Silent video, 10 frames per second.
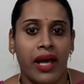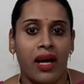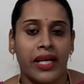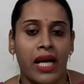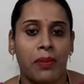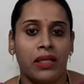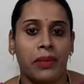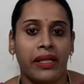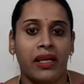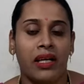They are attacked by
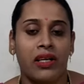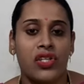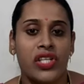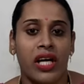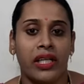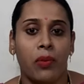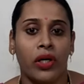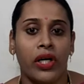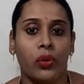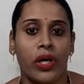the material energy and they
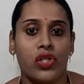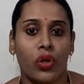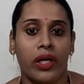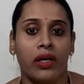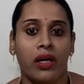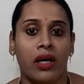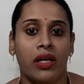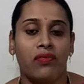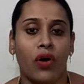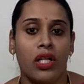wanted to enjoy her
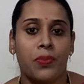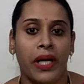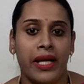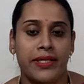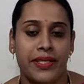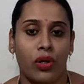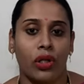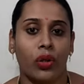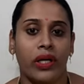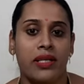under false pretexts,
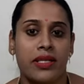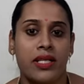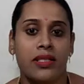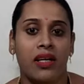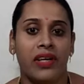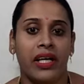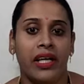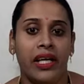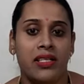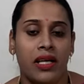although in essence the living
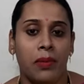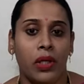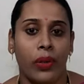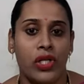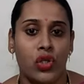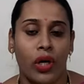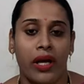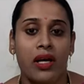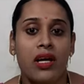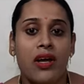entity is unable to
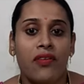enjoy.